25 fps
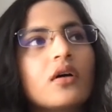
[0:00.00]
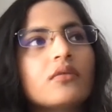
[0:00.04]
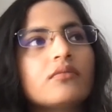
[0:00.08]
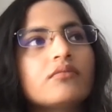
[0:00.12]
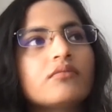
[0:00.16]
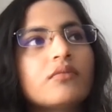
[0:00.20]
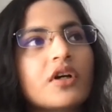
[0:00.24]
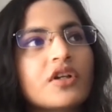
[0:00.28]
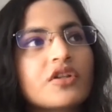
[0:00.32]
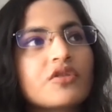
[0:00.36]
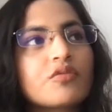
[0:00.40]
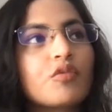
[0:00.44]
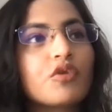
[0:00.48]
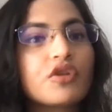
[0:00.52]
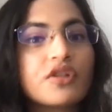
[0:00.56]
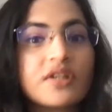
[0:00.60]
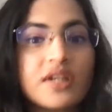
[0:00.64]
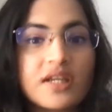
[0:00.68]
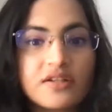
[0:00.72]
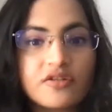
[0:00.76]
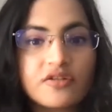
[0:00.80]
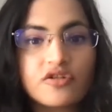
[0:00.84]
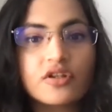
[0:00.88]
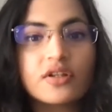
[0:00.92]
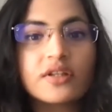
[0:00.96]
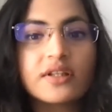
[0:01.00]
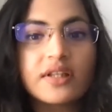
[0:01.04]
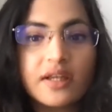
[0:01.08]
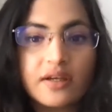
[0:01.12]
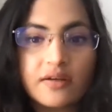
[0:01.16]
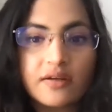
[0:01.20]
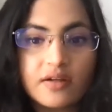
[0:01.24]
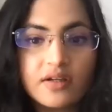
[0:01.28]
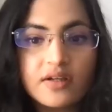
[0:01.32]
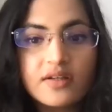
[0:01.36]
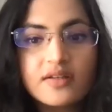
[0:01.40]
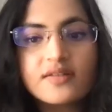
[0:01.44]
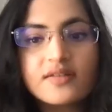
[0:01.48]
much potential there
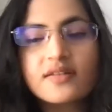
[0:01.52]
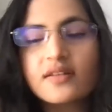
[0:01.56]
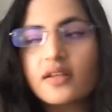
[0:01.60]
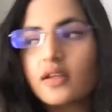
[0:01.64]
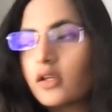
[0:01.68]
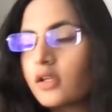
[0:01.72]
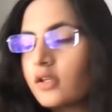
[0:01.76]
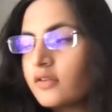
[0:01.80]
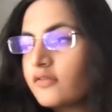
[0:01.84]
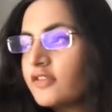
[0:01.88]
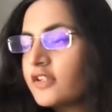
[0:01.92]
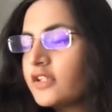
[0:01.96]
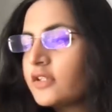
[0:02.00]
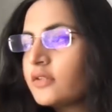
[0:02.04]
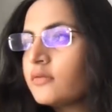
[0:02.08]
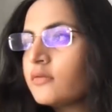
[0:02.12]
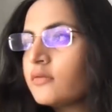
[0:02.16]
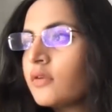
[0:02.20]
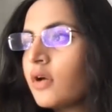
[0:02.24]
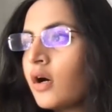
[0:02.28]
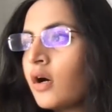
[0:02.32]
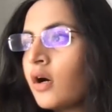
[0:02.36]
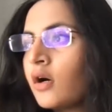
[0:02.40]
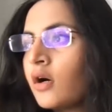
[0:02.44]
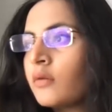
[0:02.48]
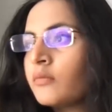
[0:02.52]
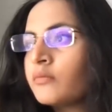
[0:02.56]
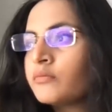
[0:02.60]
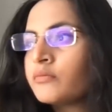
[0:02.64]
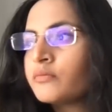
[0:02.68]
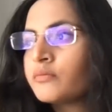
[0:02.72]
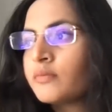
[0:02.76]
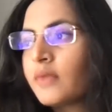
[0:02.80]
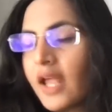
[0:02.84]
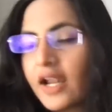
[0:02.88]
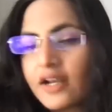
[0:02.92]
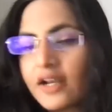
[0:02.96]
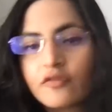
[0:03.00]
is,
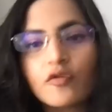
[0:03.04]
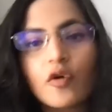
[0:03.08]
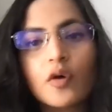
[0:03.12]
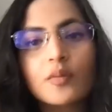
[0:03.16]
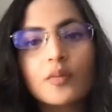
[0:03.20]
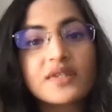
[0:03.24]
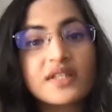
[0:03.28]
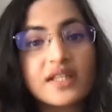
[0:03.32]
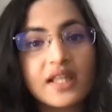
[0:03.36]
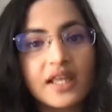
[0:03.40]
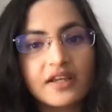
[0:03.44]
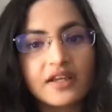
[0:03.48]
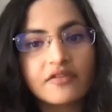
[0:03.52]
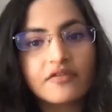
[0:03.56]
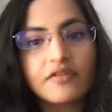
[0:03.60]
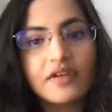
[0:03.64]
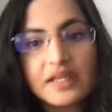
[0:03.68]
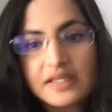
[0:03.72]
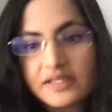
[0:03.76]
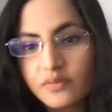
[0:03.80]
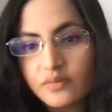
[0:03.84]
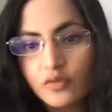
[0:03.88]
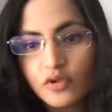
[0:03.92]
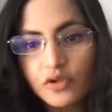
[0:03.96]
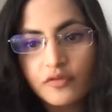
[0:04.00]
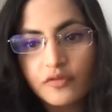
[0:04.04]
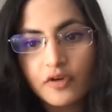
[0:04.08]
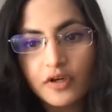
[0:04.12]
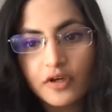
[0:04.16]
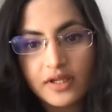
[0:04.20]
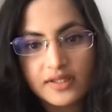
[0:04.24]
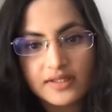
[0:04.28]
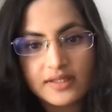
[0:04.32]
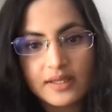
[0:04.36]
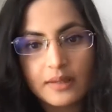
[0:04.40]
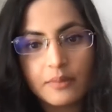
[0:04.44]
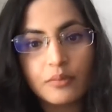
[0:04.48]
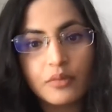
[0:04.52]
even platforms like Facebook, for
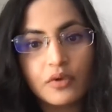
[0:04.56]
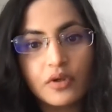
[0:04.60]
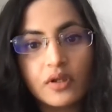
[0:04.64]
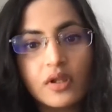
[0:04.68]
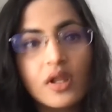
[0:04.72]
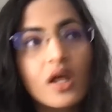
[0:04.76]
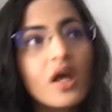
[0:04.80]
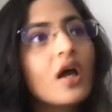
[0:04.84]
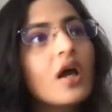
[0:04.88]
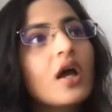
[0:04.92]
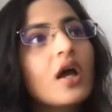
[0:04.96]
example,